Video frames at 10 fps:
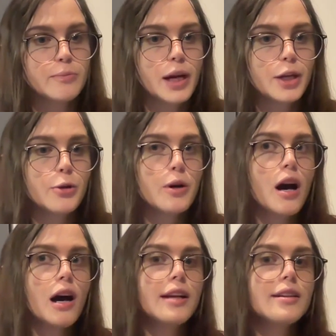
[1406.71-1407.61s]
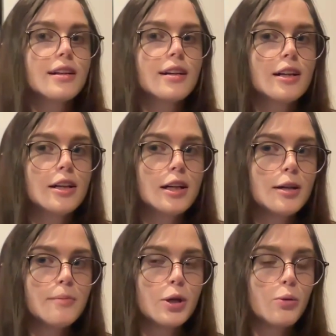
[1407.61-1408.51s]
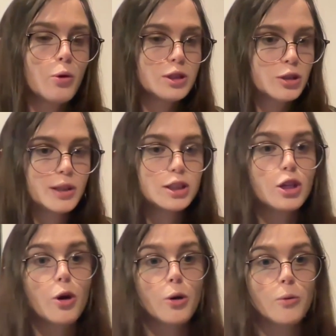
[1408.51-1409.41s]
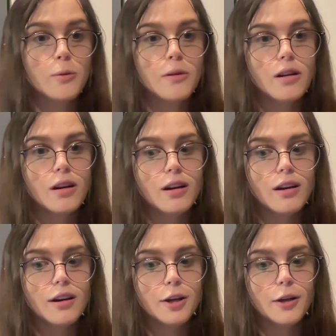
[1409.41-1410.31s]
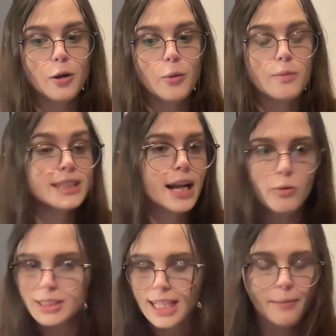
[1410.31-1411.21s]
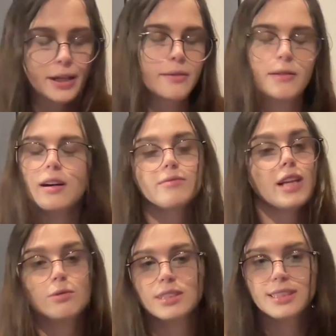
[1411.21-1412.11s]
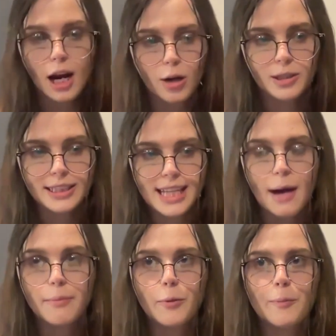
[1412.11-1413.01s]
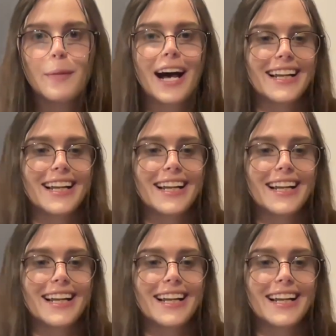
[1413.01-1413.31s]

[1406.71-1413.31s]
but you can't. But you also are so, upset at what's happening. That was a terrible example, but